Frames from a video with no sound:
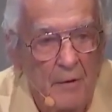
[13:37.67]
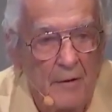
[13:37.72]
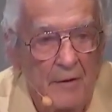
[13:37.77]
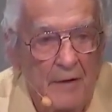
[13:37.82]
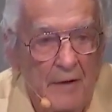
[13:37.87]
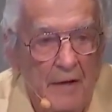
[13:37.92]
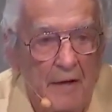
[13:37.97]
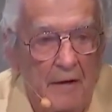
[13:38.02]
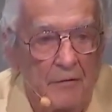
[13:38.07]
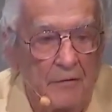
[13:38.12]

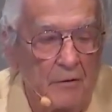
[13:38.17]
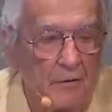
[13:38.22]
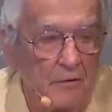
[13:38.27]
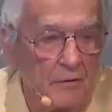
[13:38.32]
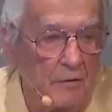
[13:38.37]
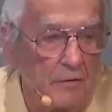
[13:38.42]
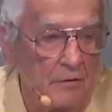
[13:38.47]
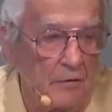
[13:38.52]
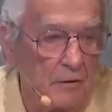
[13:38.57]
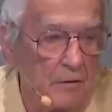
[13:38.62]
But now,
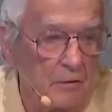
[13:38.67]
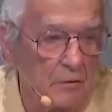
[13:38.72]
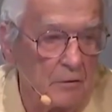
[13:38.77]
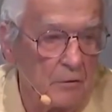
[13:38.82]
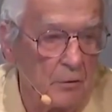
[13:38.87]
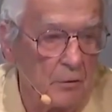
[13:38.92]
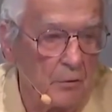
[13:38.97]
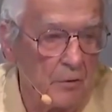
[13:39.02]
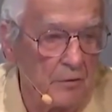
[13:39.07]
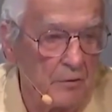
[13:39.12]
since the
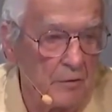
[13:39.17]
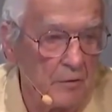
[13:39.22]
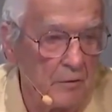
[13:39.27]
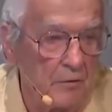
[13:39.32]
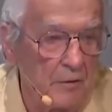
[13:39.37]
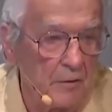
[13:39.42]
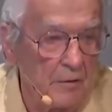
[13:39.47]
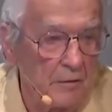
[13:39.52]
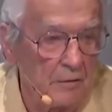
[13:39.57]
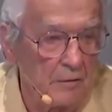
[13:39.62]
CO2 has
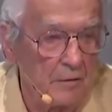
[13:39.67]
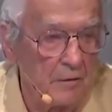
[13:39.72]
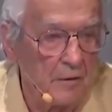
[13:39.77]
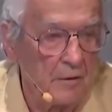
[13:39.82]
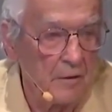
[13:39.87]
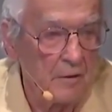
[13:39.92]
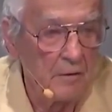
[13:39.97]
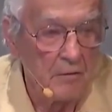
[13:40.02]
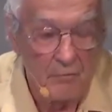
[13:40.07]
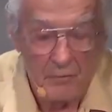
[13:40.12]
increased,
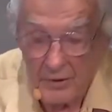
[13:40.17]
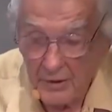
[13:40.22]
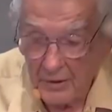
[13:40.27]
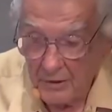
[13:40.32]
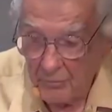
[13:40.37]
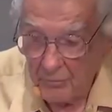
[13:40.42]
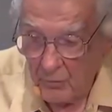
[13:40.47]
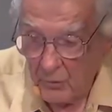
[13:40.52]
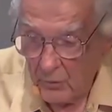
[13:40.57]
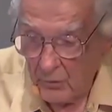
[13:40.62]
we
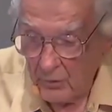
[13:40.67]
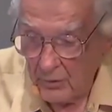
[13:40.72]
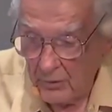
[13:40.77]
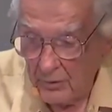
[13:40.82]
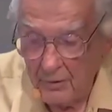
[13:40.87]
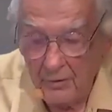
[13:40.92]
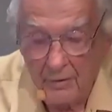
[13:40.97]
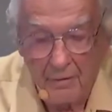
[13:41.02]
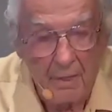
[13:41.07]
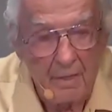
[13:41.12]
get
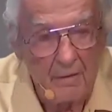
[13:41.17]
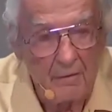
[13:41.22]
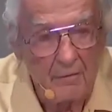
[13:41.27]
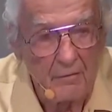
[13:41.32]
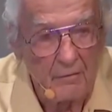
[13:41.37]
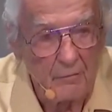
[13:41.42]
more